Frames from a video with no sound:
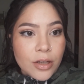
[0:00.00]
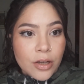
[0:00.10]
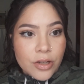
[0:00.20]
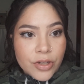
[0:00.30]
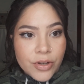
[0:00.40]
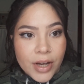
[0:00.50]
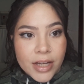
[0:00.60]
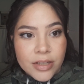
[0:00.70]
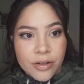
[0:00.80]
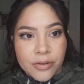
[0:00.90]
I'll show you
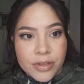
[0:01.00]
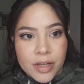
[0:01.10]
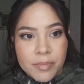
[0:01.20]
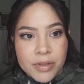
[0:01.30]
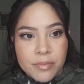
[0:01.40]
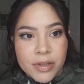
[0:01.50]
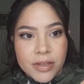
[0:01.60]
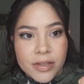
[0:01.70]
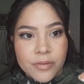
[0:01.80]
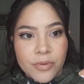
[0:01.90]
guys close-ups, but
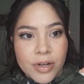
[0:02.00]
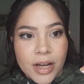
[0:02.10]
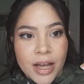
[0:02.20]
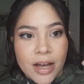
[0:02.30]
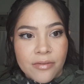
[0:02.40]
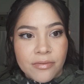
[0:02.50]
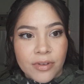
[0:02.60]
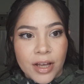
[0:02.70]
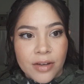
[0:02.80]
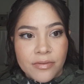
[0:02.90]
this is what I have
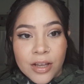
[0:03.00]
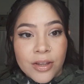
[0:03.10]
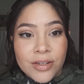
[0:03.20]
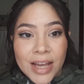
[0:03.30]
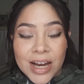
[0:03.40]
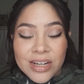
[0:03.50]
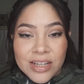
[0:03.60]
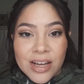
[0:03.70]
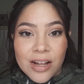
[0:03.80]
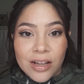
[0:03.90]
left. There's
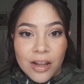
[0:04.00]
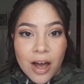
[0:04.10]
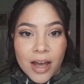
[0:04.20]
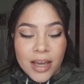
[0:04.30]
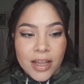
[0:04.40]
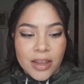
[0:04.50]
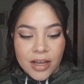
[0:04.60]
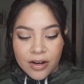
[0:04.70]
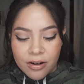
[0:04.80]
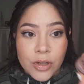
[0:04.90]
actually a lot in
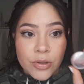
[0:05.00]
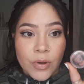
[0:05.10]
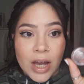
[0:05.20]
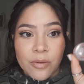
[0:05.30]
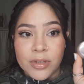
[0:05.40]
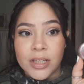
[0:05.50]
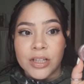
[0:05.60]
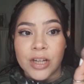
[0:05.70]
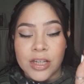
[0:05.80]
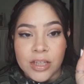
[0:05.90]
there, so I would
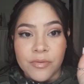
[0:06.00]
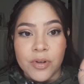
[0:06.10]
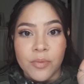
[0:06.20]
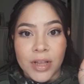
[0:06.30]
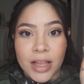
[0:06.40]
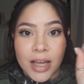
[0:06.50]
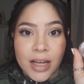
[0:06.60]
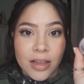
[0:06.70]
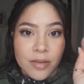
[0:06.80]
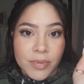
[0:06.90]
suggest if you really like
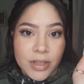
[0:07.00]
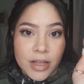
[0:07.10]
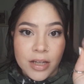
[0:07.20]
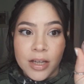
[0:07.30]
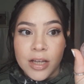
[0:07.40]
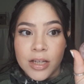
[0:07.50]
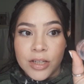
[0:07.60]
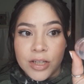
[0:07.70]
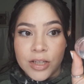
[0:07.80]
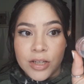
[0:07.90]
a lipstick,
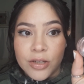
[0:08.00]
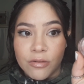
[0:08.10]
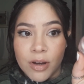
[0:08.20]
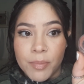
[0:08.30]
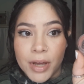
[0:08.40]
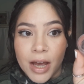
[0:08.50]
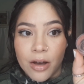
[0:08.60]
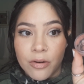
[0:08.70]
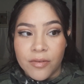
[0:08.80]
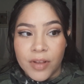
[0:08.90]
just to scrape it
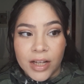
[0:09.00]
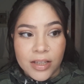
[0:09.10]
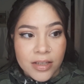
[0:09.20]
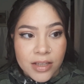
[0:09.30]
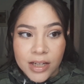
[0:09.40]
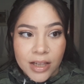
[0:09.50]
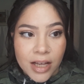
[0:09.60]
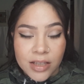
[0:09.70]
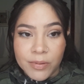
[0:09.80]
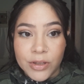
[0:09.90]
out. Like, this is gonna
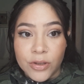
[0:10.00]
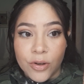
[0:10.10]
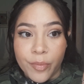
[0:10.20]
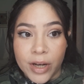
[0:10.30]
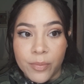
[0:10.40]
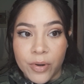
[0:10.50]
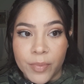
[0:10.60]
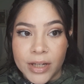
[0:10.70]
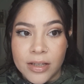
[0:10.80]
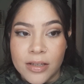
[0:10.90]
last me so many more
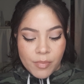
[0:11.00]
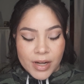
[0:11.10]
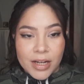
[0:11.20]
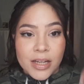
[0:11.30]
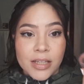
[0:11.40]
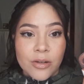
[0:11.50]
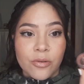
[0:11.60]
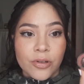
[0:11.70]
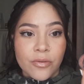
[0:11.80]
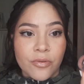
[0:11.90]
months, but it is an
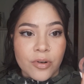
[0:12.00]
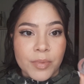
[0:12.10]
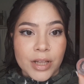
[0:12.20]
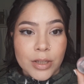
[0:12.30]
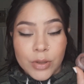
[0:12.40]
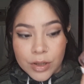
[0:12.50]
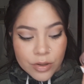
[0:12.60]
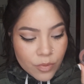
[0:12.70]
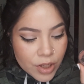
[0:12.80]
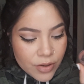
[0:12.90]
older formula, so I
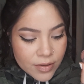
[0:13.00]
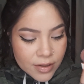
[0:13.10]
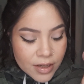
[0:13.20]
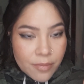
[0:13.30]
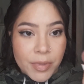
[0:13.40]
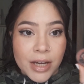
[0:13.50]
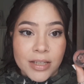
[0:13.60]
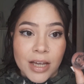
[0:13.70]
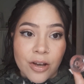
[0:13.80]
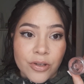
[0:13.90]
just want to use this up because
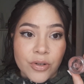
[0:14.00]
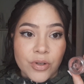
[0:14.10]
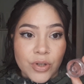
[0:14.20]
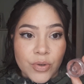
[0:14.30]
I also do